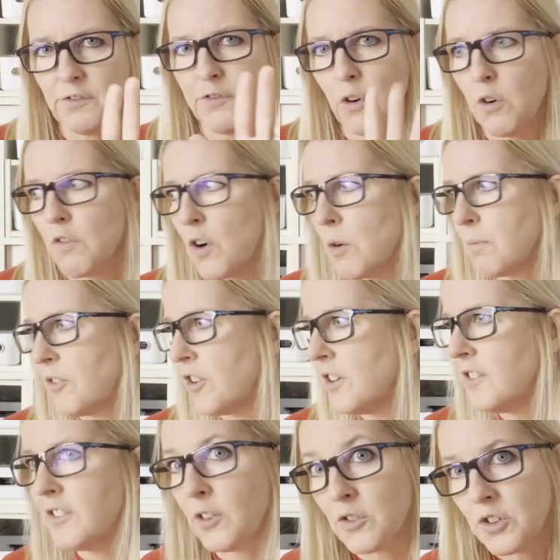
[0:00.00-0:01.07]
four
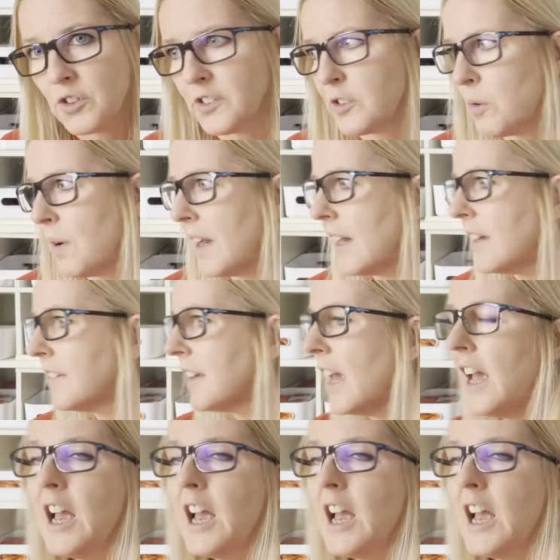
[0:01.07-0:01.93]
options on your squares.